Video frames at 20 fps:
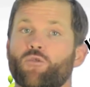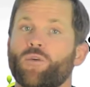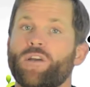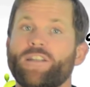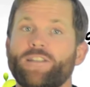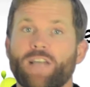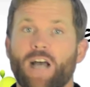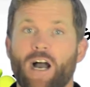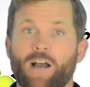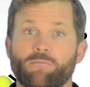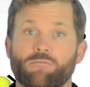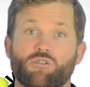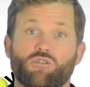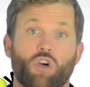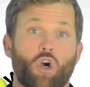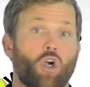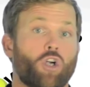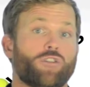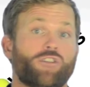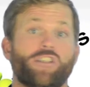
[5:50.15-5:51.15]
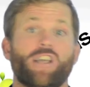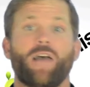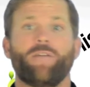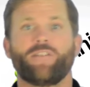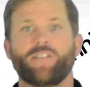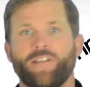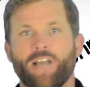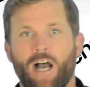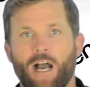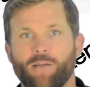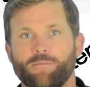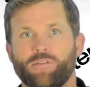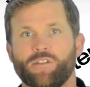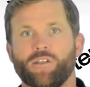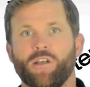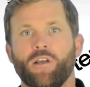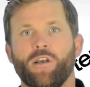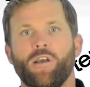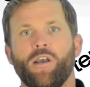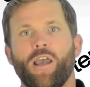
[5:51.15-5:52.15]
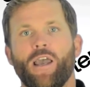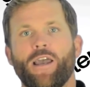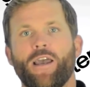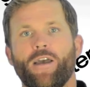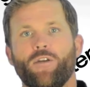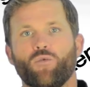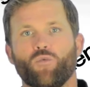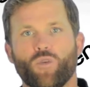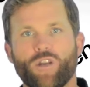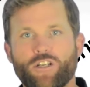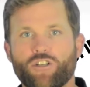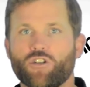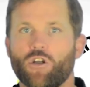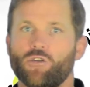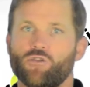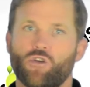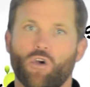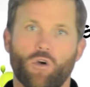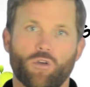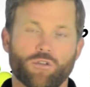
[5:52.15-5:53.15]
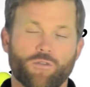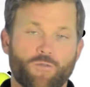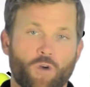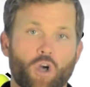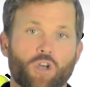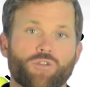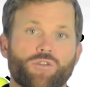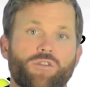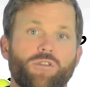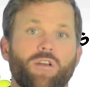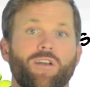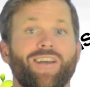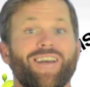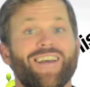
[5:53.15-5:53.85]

3 times or 7 times and reach those goals first.